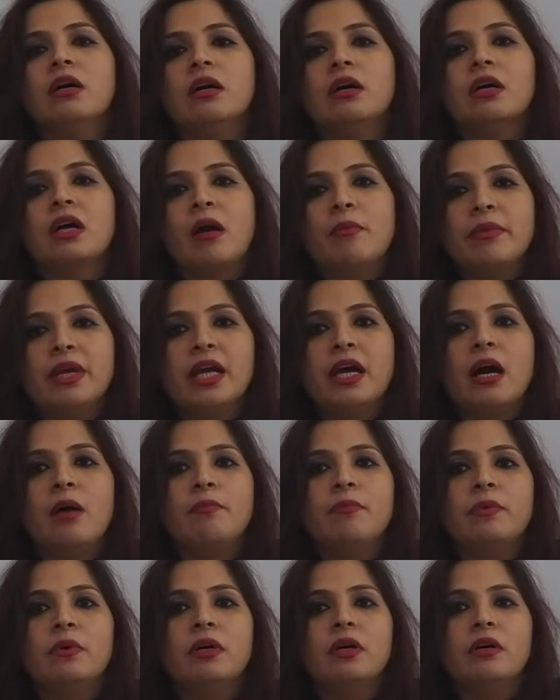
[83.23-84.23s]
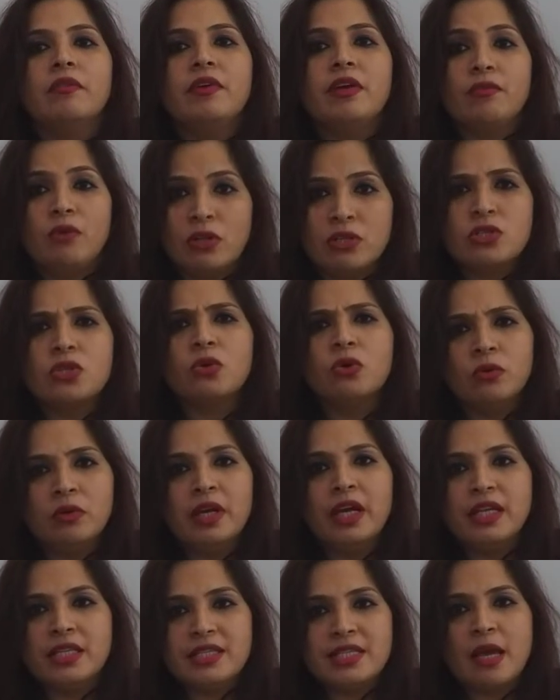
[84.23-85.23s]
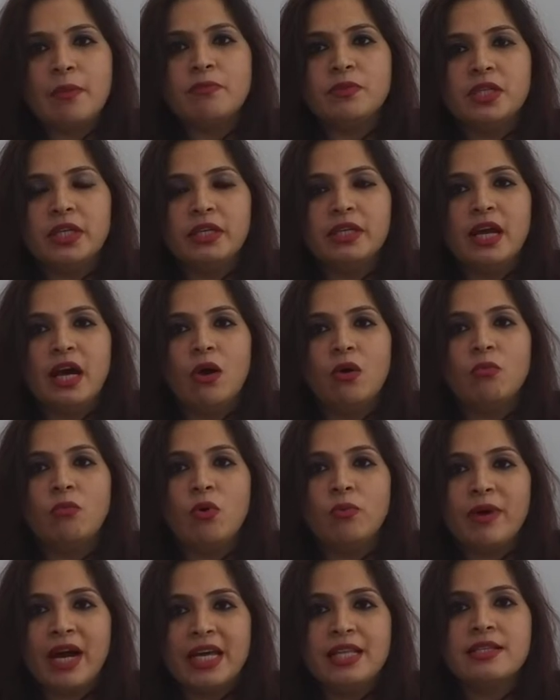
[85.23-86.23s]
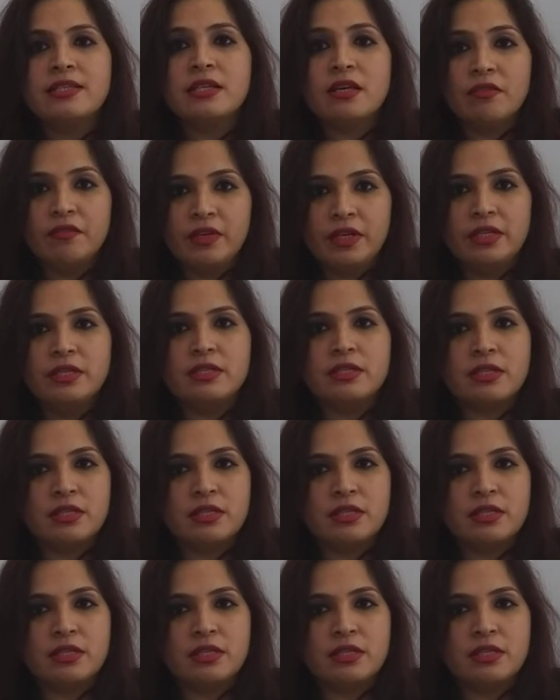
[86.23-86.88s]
coming up, we've also incepted now mobile surveillance